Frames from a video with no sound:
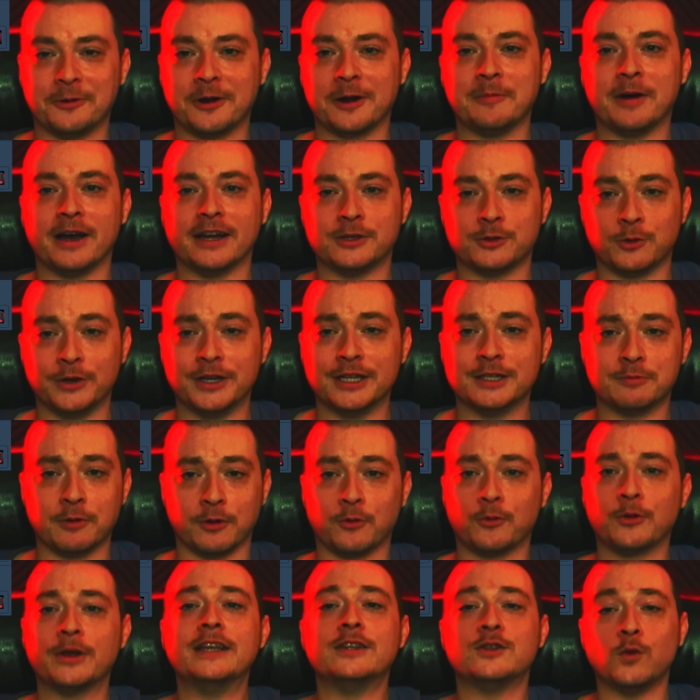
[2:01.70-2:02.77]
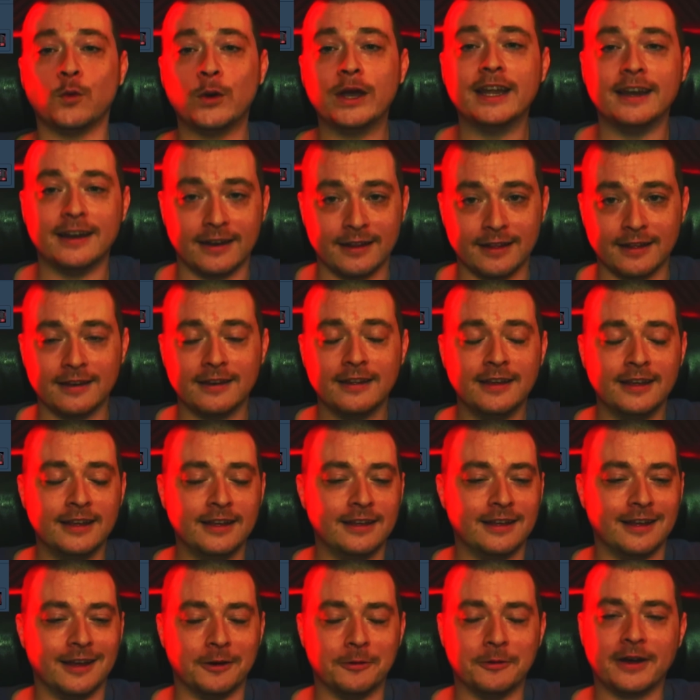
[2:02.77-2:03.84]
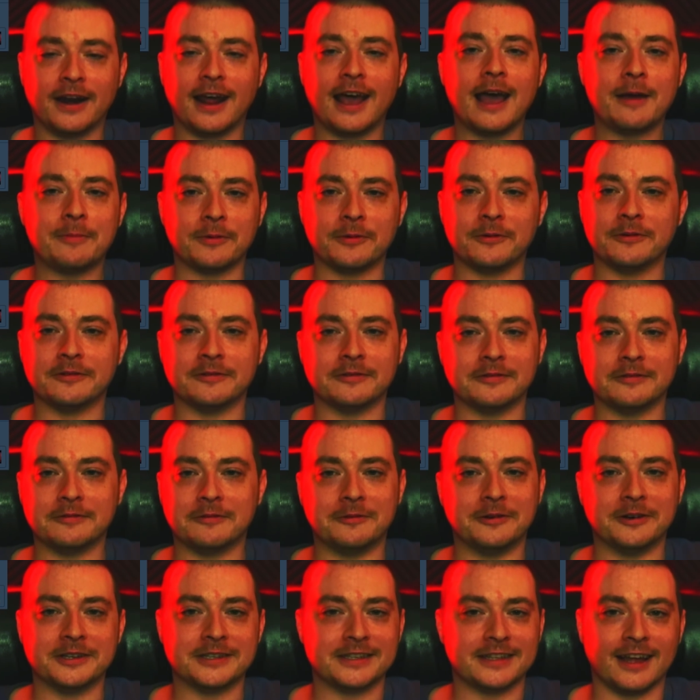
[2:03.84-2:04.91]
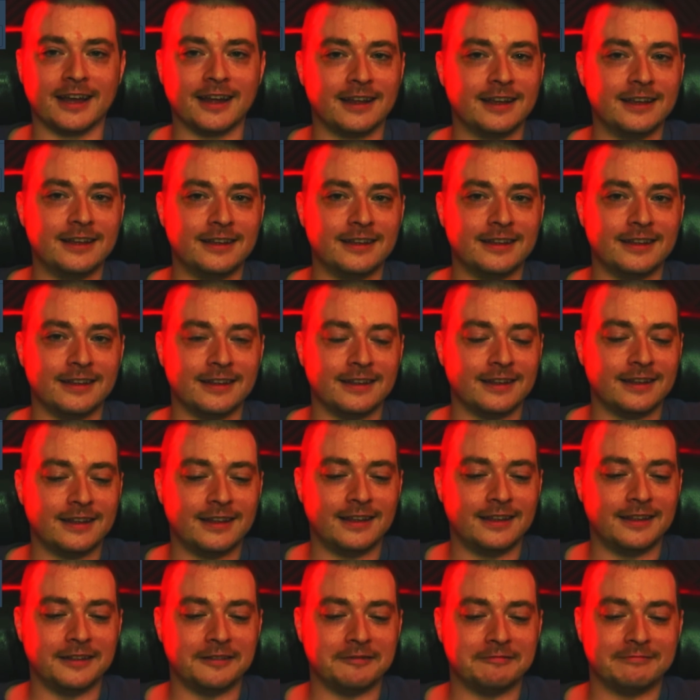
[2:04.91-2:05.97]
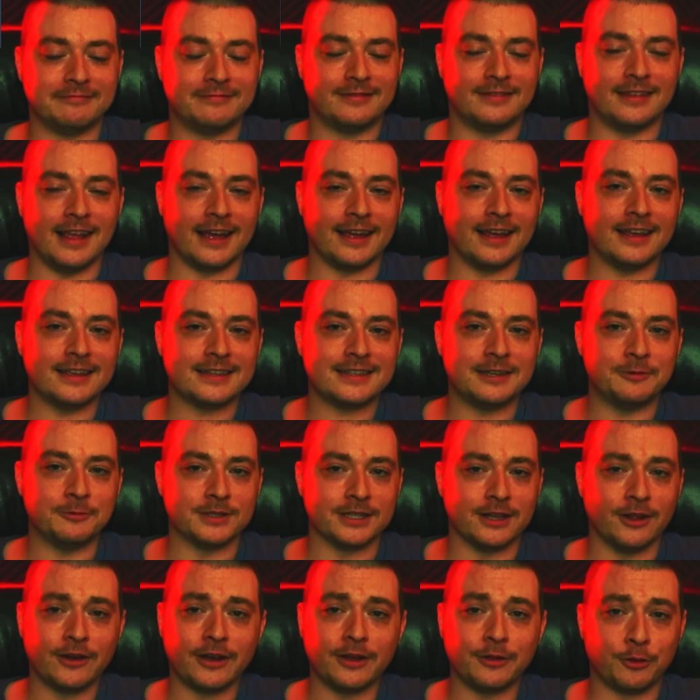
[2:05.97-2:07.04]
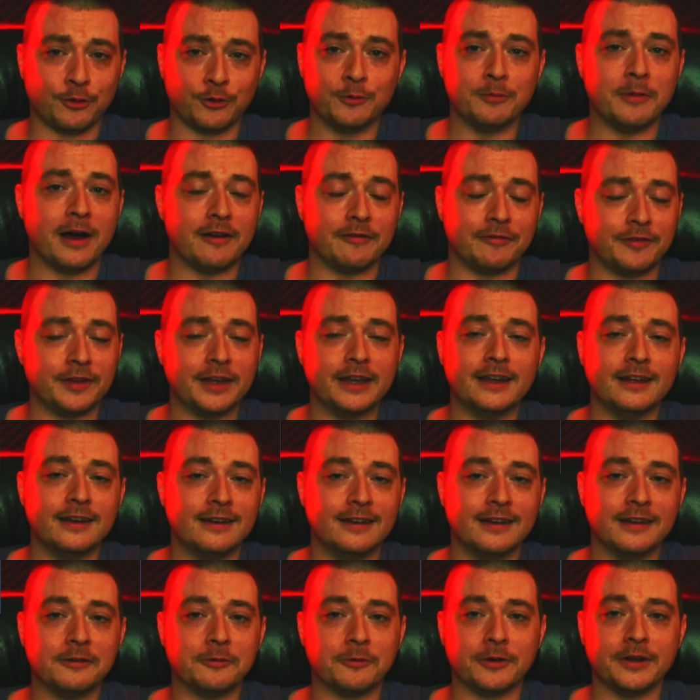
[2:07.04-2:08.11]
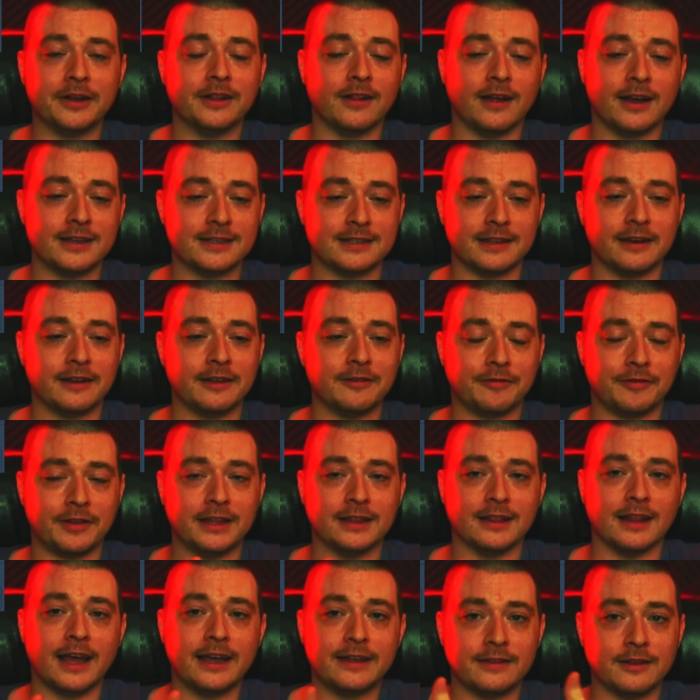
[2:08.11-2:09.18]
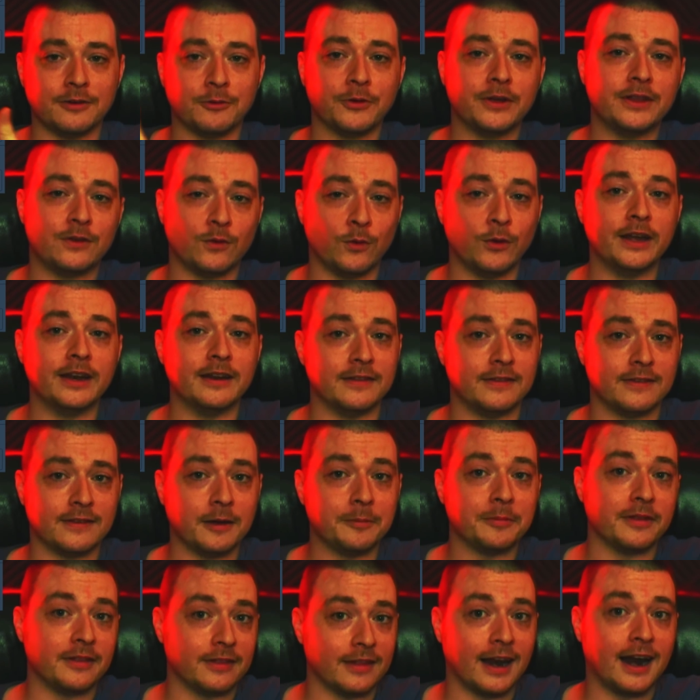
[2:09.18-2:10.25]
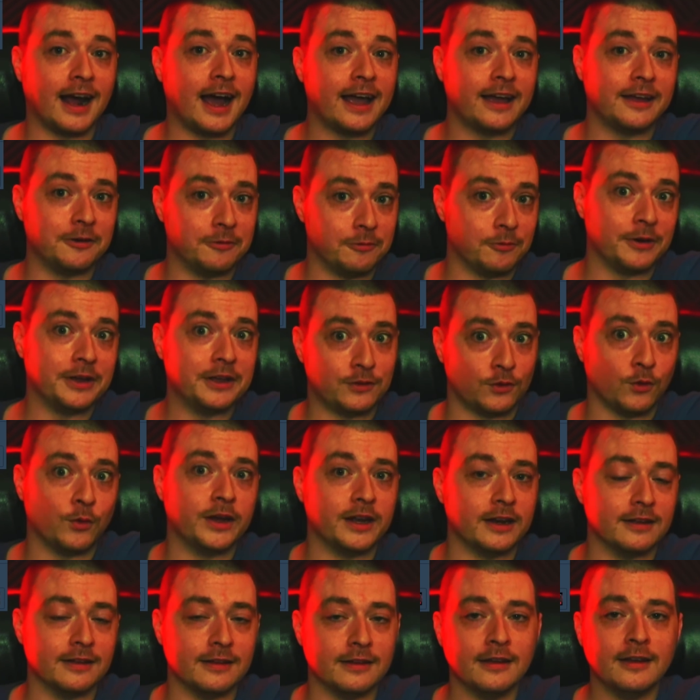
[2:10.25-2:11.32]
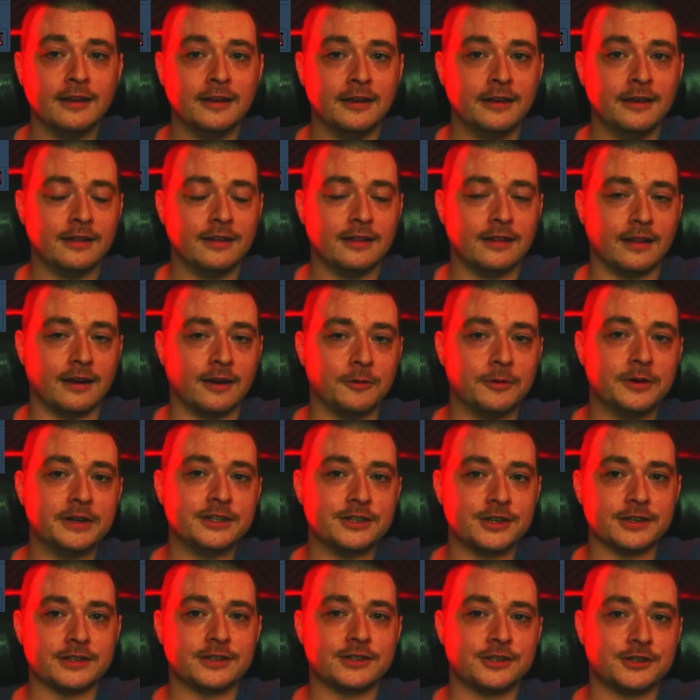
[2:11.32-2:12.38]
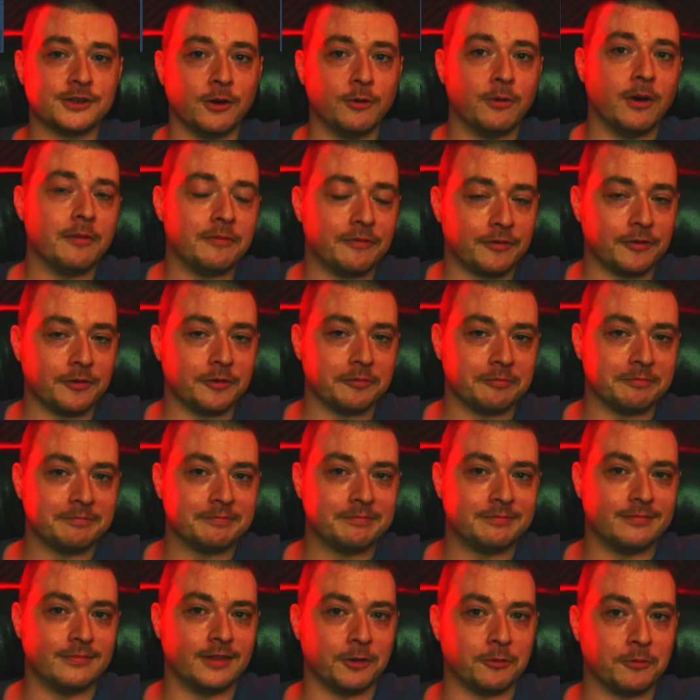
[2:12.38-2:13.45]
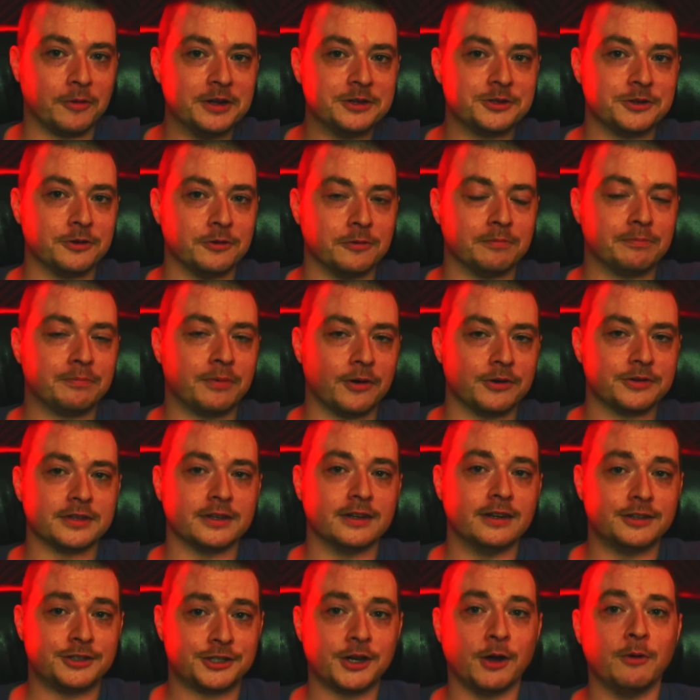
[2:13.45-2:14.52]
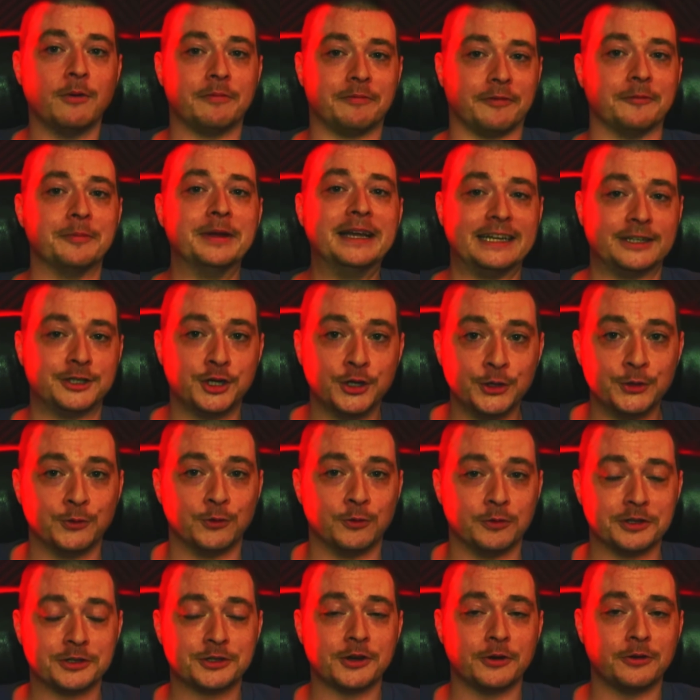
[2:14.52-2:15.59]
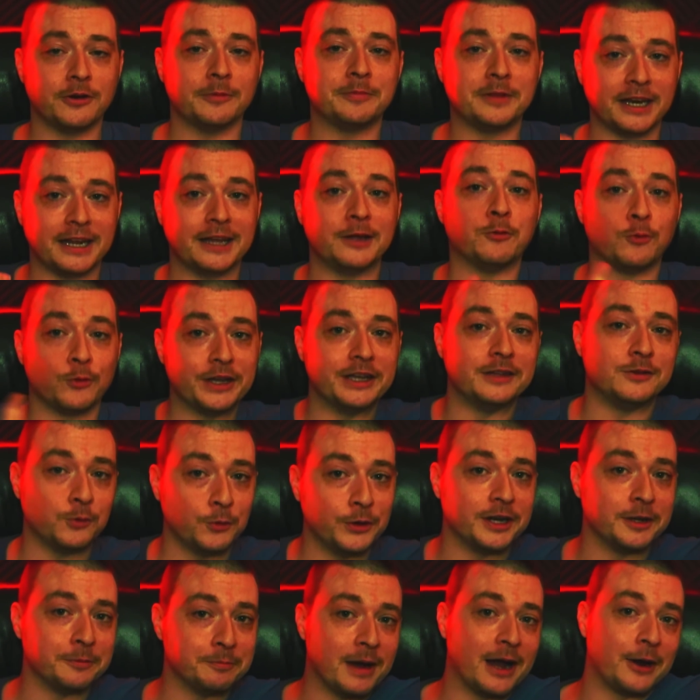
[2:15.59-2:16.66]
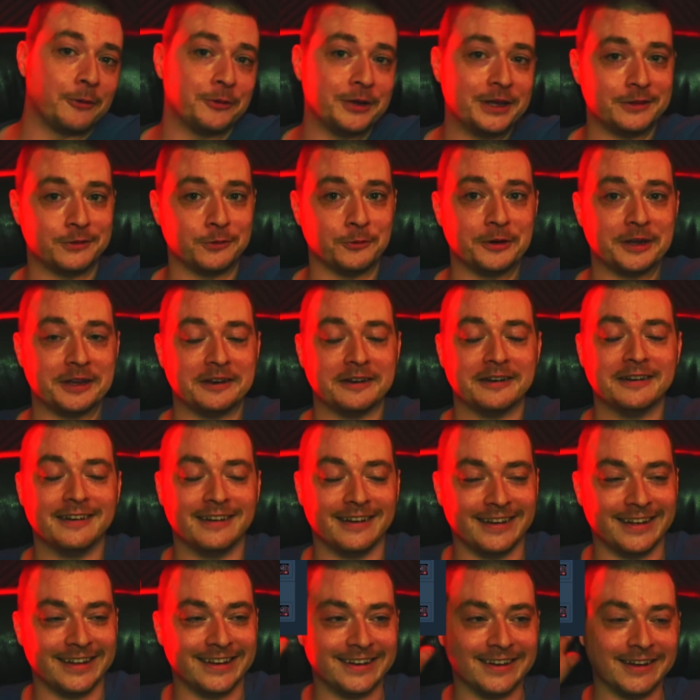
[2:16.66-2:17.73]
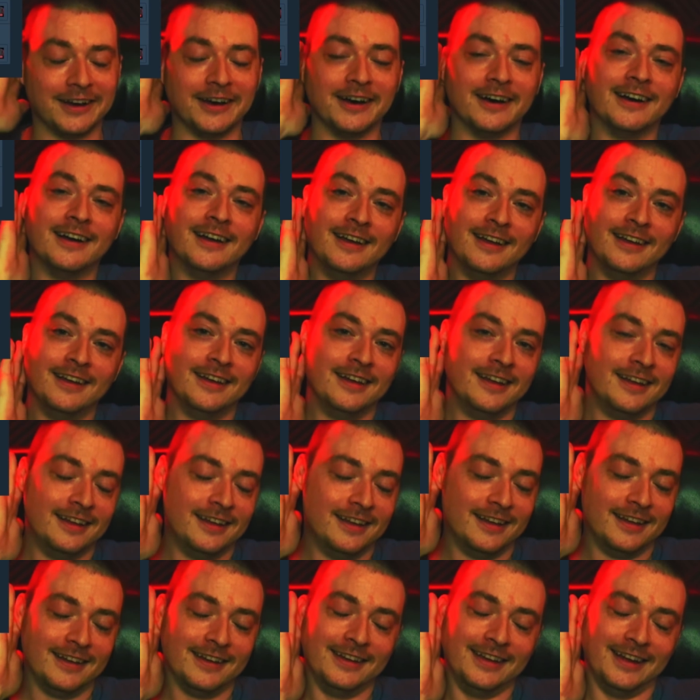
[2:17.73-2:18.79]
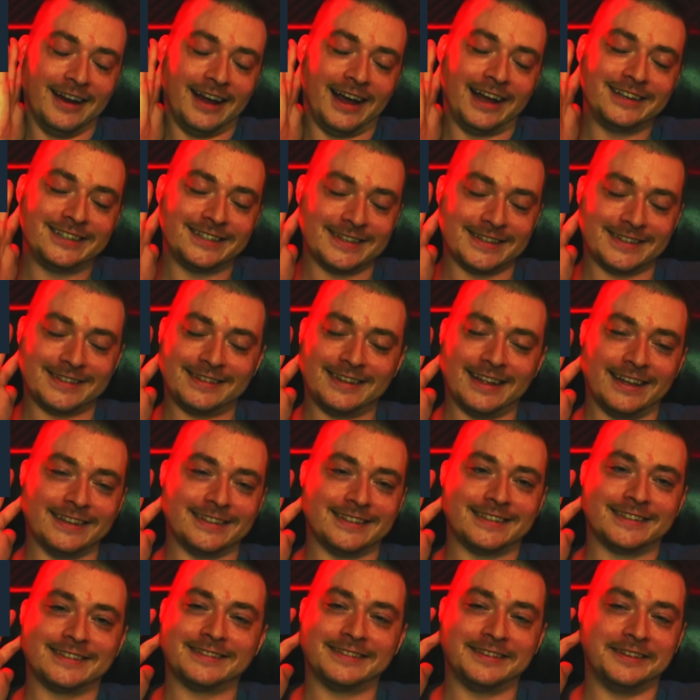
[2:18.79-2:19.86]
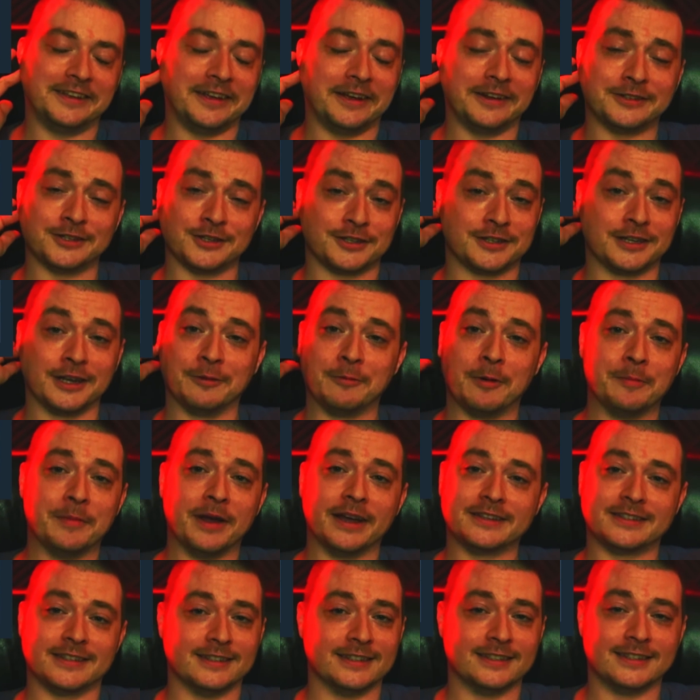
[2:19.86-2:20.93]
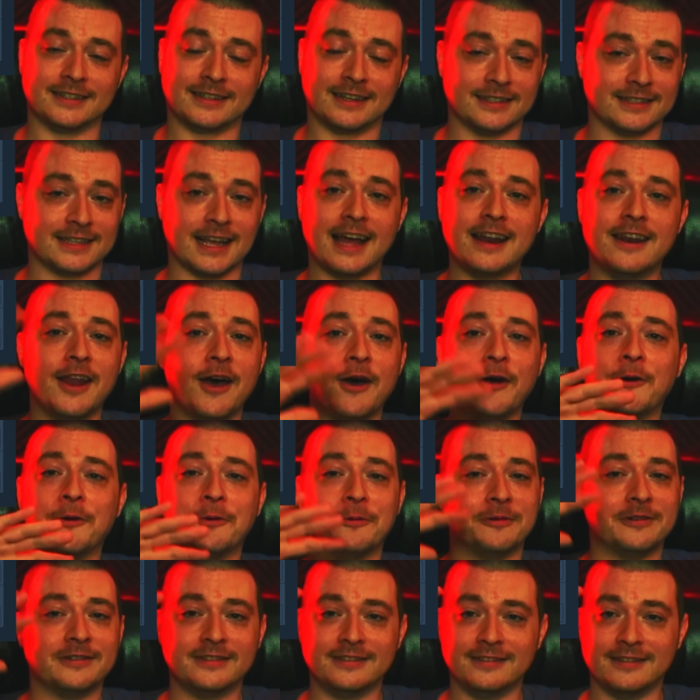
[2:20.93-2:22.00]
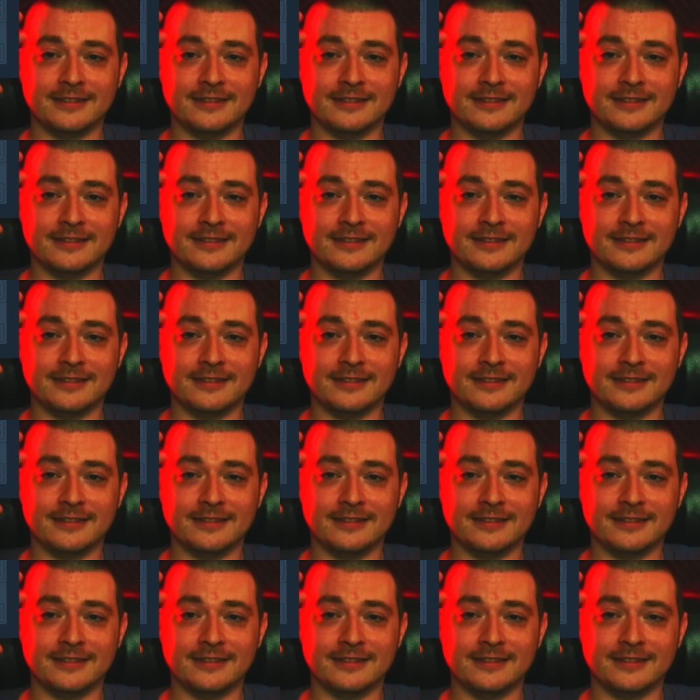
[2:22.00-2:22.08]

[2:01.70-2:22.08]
one of my tweets, but retweeted it. And what happened was that I guess he was looking through my feed, didn't realize that if he liked and retweeted something that I had retweeted, that it wouldn't just show up for the original person. It'd show up for me too. It showed up that he retweeted my retweet. And, I just sent him a message because I know